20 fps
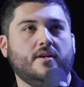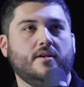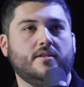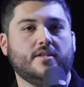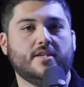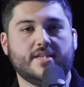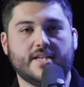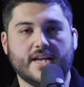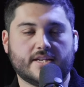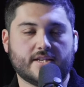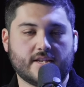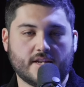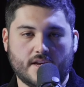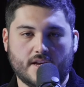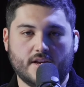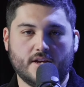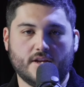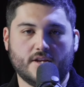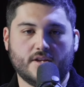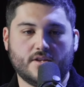this next
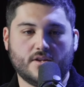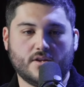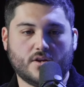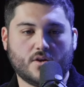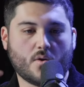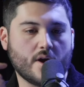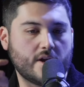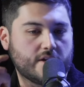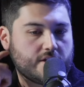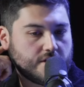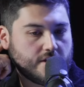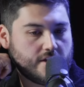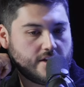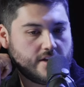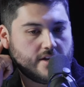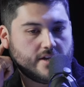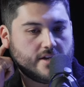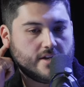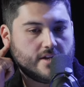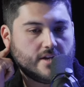uh,
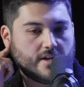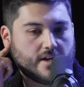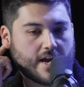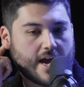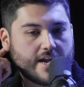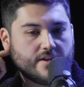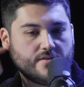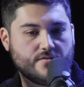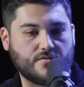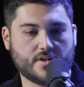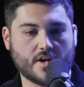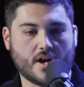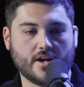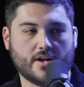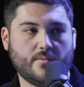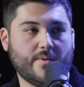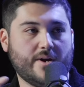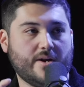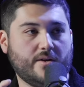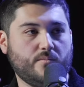question, kind of
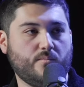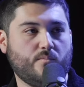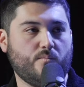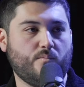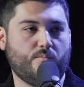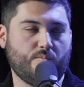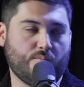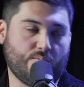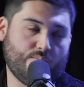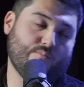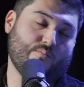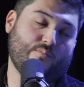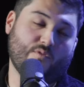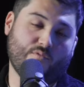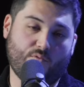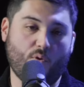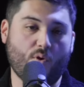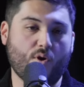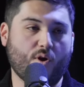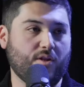talking about
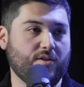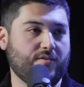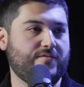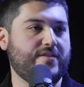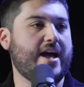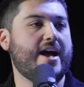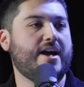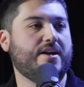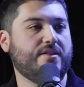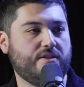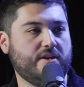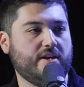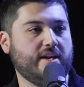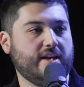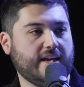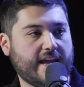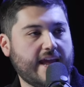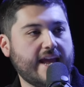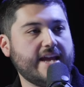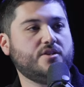before all of that, the
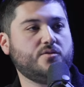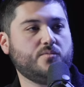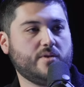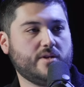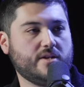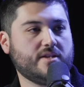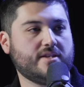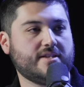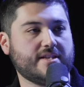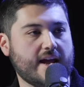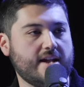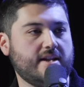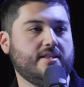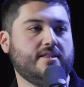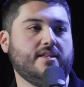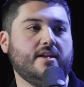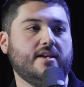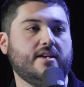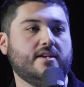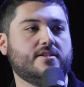engagement side of
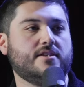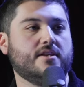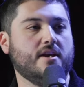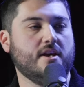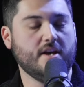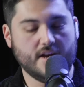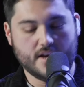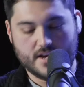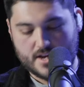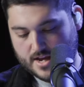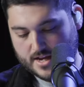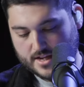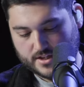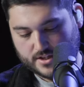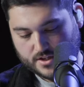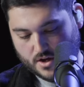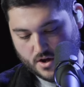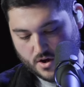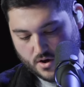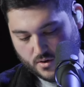things. And
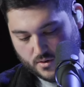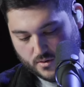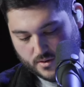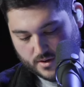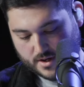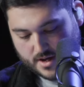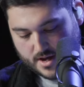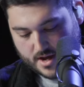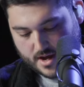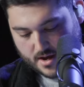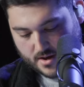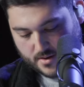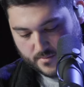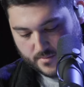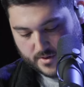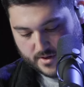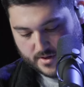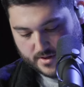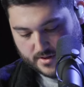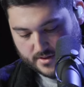so
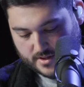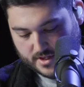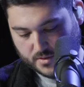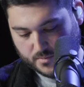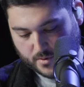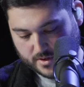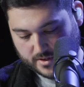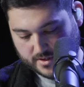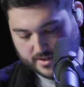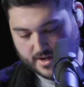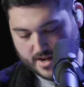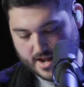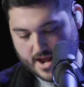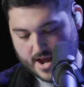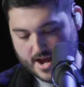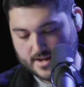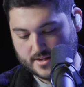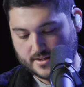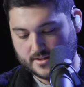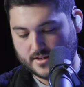um, this person
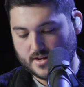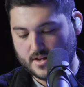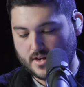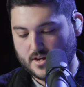asked,